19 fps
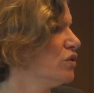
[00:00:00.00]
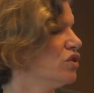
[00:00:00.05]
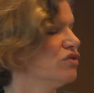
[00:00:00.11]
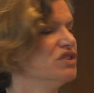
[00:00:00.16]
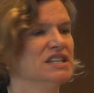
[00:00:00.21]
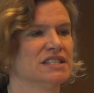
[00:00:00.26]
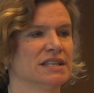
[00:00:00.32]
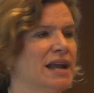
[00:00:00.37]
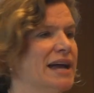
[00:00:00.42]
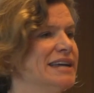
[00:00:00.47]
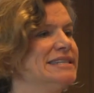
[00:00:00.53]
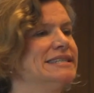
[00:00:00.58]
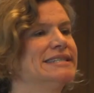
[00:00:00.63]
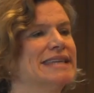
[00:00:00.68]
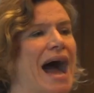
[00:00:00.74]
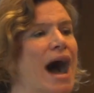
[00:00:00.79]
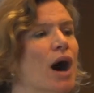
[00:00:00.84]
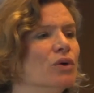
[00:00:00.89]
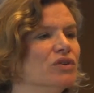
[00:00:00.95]
the reason I
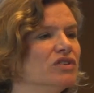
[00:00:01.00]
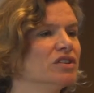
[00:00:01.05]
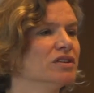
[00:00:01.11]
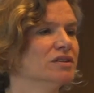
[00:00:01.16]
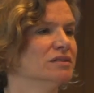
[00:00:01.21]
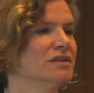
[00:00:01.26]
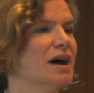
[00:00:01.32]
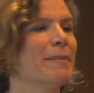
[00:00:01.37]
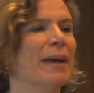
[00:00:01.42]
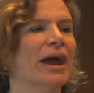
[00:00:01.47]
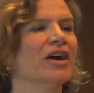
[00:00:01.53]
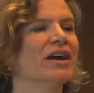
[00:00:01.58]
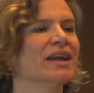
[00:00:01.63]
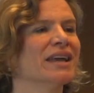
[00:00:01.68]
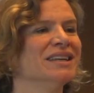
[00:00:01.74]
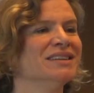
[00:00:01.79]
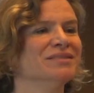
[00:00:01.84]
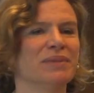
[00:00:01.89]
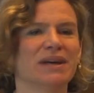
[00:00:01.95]
sound
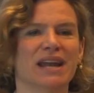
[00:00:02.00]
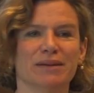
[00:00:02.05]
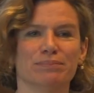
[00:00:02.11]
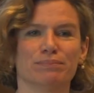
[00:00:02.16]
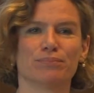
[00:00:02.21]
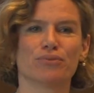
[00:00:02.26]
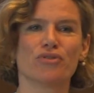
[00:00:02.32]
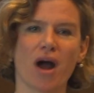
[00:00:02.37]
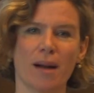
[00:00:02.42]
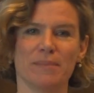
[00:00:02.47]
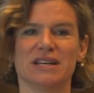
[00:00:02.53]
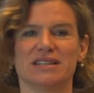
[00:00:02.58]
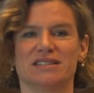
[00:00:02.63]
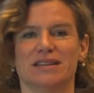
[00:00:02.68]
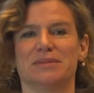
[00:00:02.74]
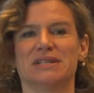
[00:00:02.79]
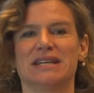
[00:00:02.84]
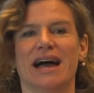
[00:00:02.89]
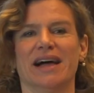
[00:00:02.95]
American, but I promise
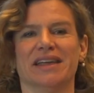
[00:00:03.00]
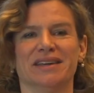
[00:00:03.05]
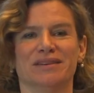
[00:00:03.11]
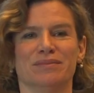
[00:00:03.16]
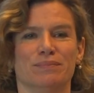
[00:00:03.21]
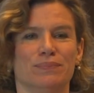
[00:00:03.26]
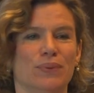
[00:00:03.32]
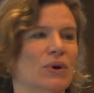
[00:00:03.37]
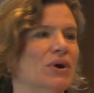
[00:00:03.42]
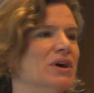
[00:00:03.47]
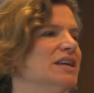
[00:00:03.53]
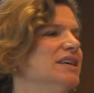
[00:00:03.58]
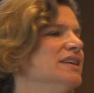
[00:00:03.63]
I'm Italian, born